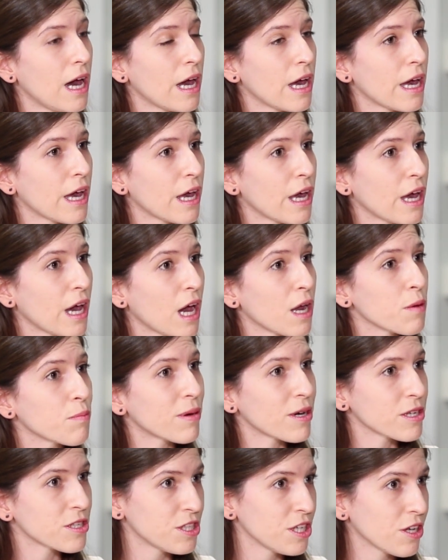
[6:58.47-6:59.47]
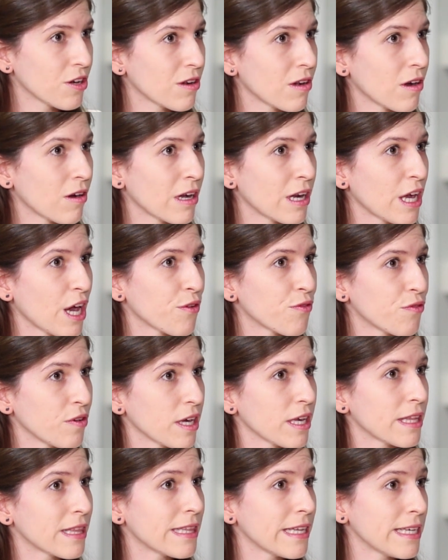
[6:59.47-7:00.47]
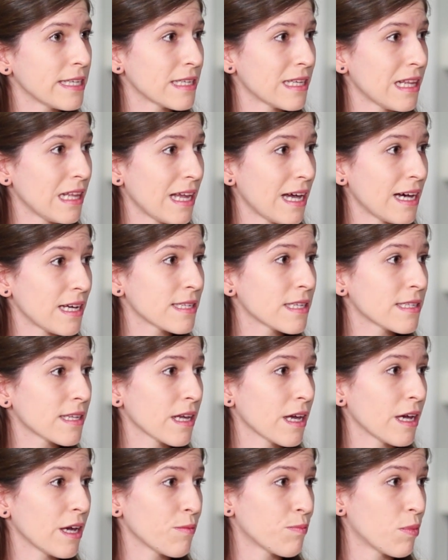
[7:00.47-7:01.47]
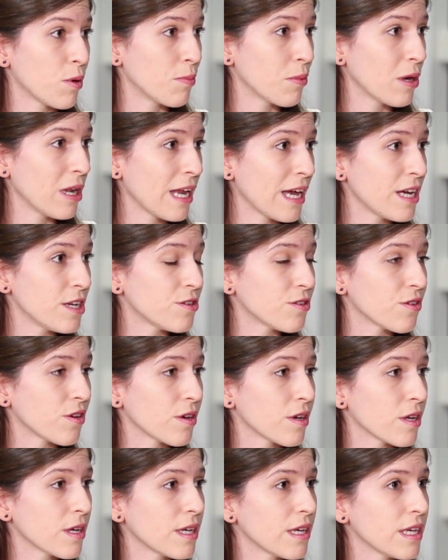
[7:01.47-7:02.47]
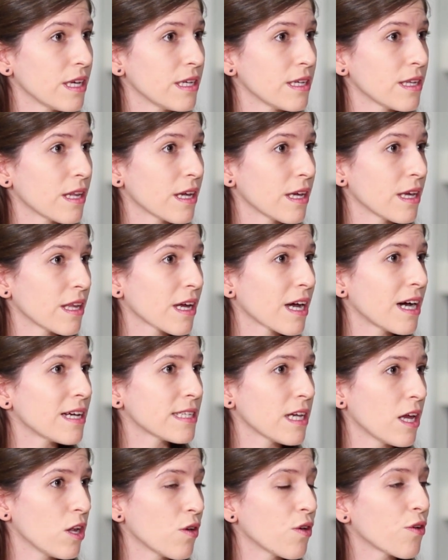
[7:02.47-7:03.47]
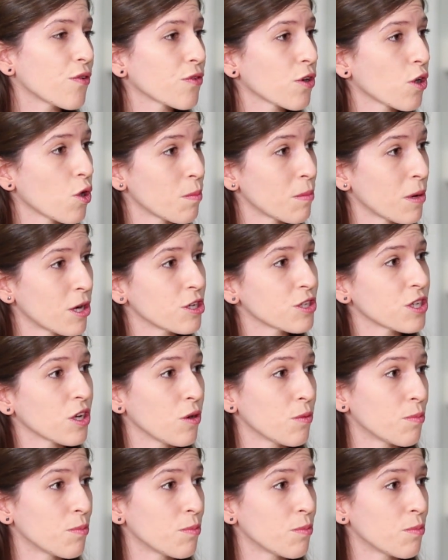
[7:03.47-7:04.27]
And particularly, I think this last population, it has a lot of commercial